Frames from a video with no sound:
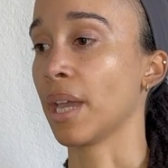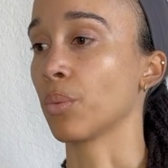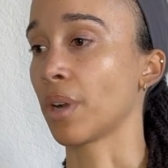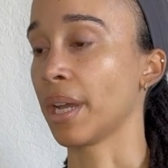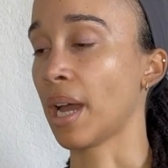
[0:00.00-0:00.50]

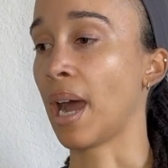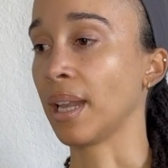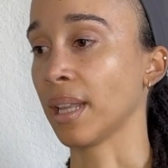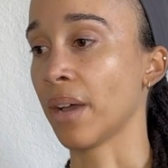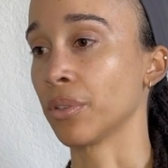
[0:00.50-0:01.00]
and we're at
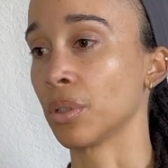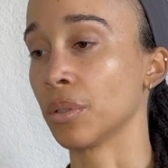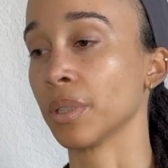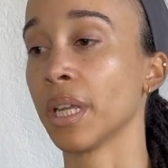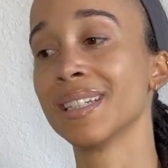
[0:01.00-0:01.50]
eye
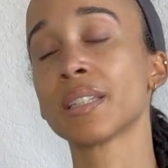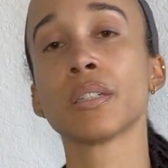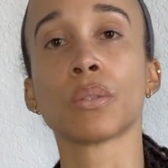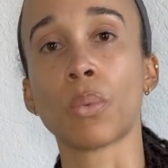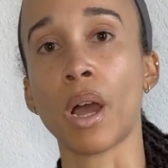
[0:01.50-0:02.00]
level.
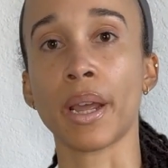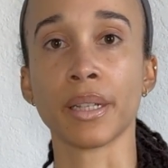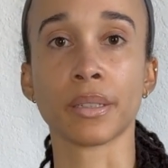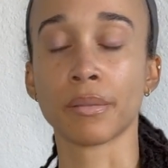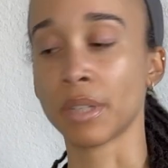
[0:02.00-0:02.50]
Distance
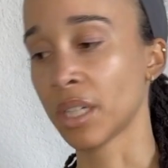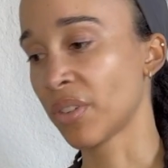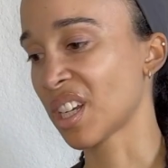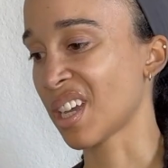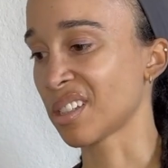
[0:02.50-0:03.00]
wise, think
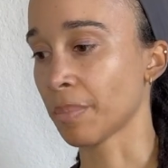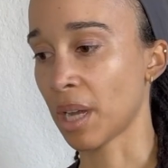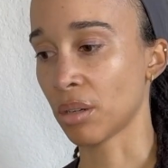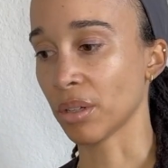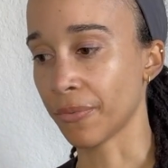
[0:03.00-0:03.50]
of it as
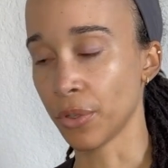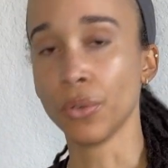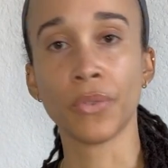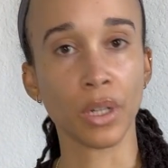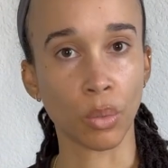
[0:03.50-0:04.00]
about a
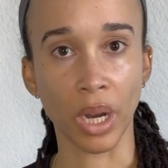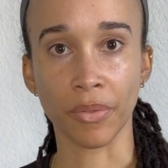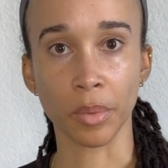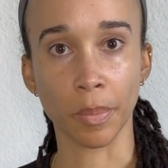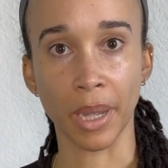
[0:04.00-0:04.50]
few feet away
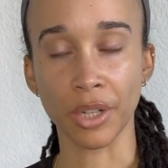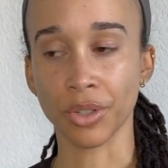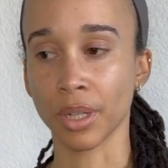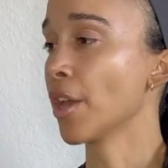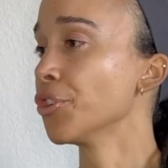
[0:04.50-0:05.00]
from the
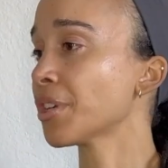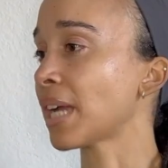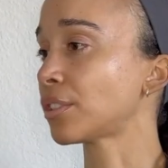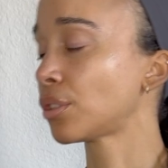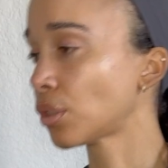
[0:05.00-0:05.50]
patient. You're
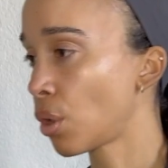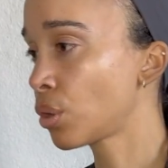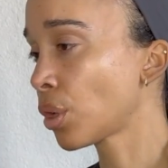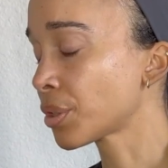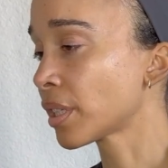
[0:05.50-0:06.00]
not
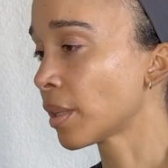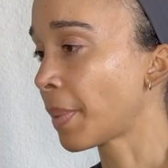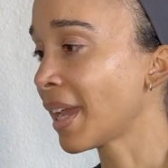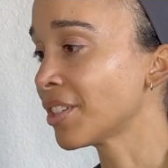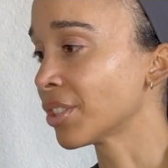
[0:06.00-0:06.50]
so close to
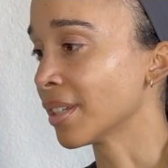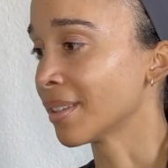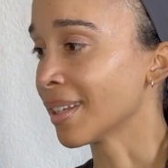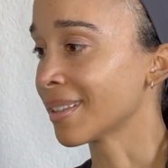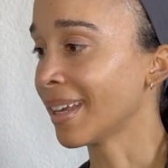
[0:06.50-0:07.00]
the
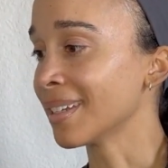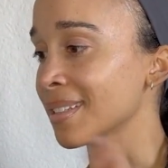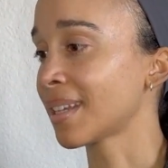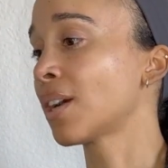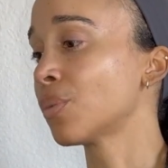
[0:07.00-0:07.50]
patient that they
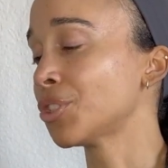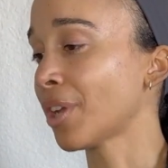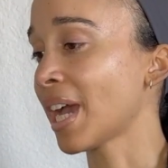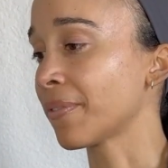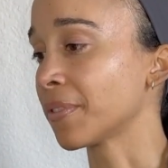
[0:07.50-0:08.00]
can tell
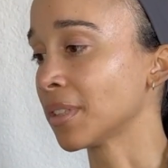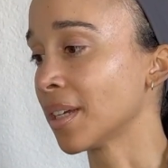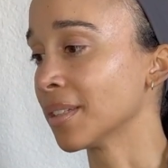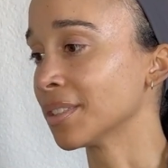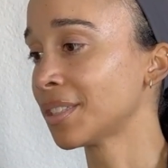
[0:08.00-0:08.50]
what you had for
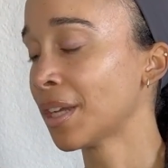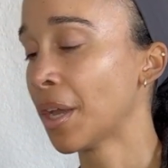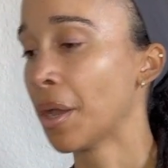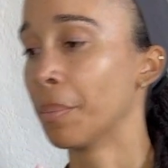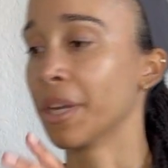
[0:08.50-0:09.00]
lunch,
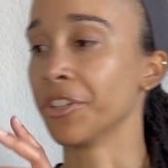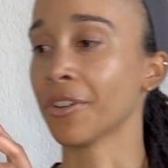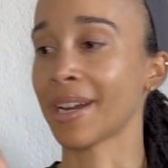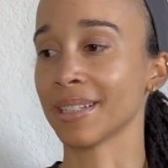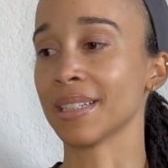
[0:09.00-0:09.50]
but
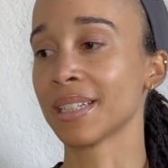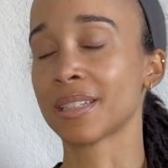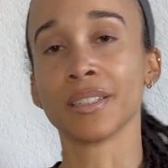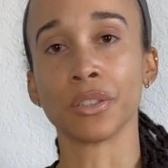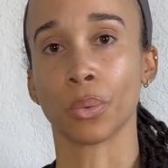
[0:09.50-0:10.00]
you're at a
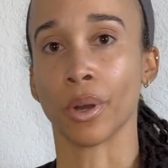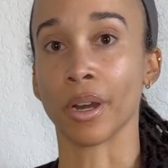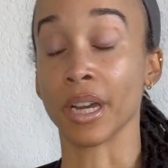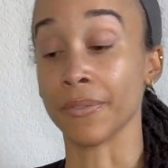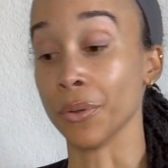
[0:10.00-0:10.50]
distance
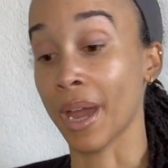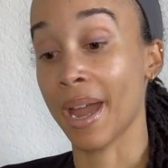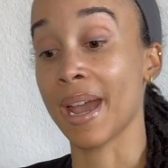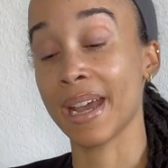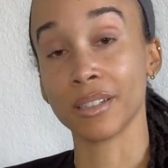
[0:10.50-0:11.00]
where if you
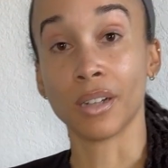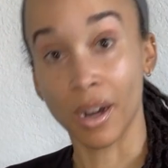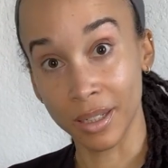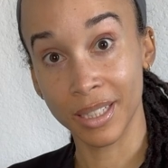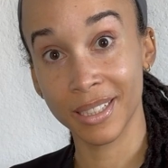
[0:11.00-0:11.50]
had
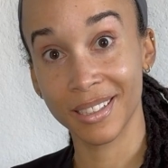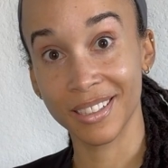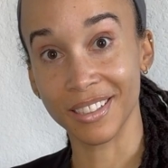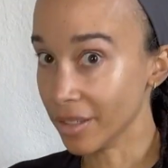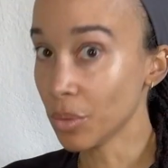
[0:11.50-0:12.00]
garlic,
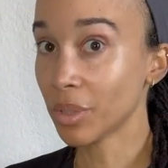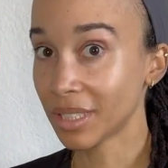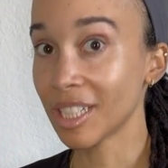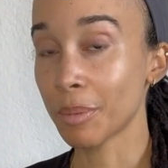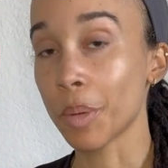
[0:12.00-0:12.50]
you
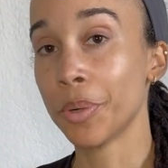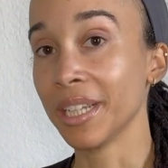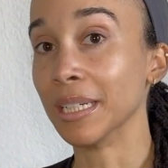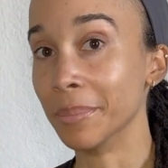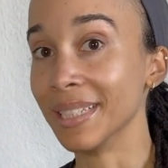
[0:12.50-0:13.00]
would think about
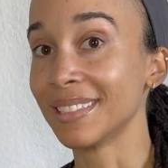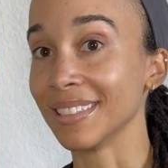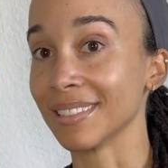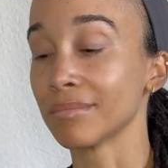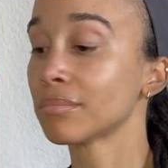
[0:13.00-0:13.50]
putting a mint
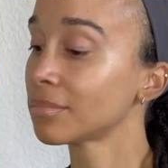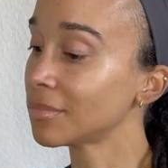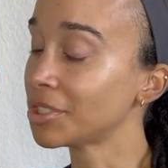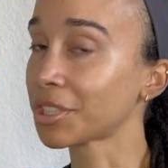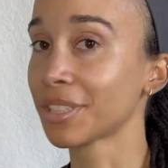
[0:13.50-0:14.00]
in
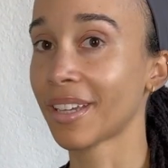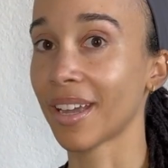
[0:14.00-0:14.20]
just in